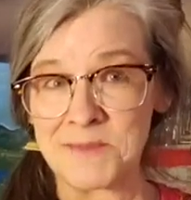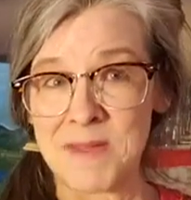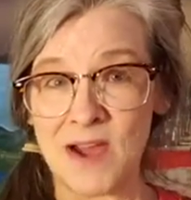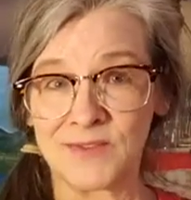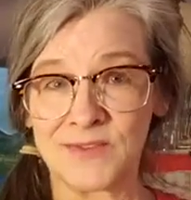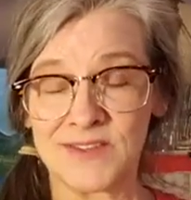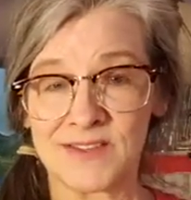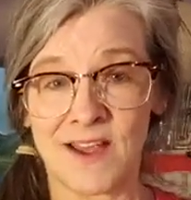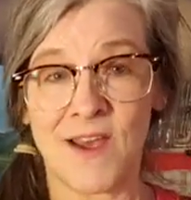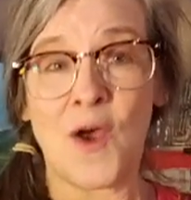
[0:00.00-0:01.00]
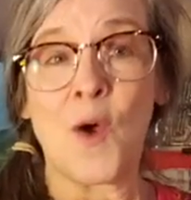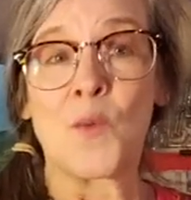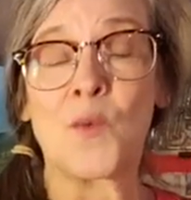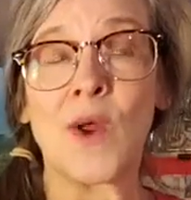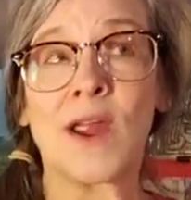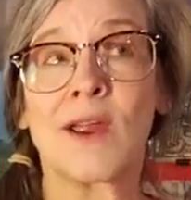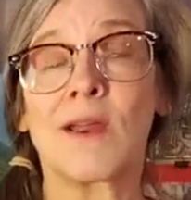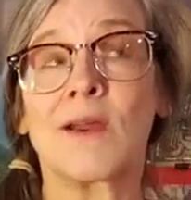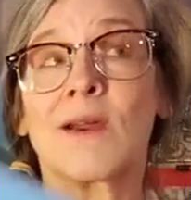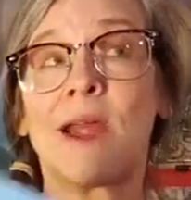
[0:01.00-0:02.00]
Mountains,
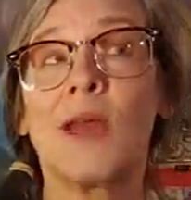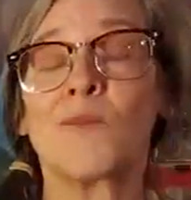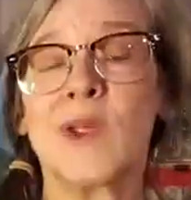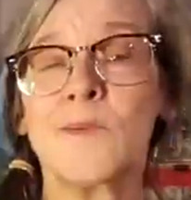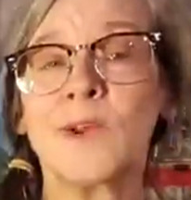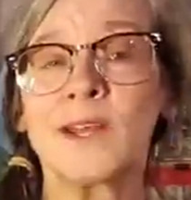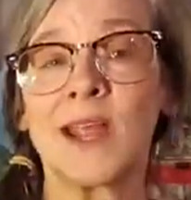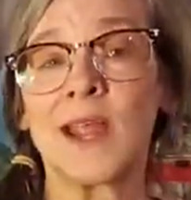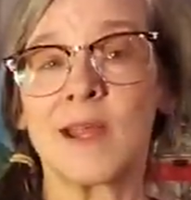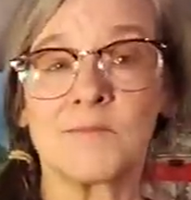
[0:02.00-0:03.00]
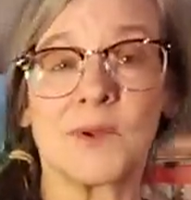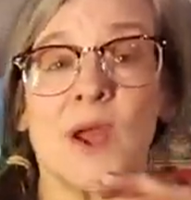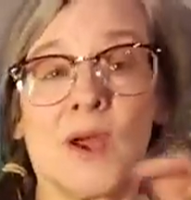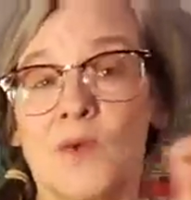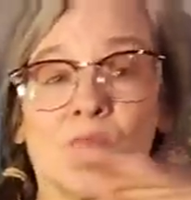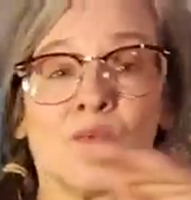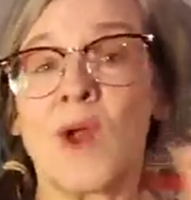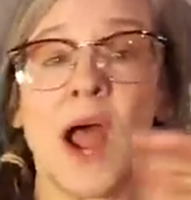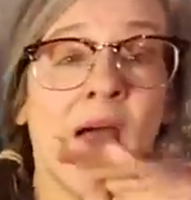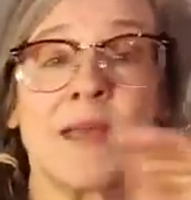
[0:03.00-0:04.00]
and we would camp
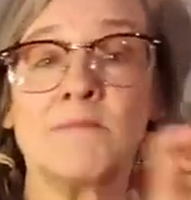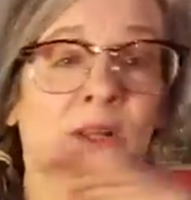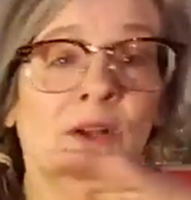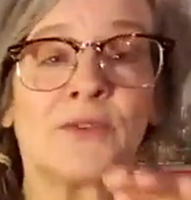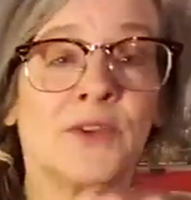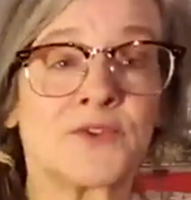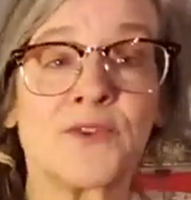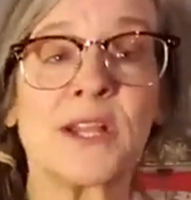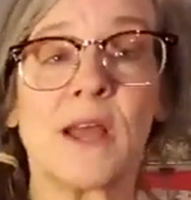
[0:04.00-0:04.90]
right below the tree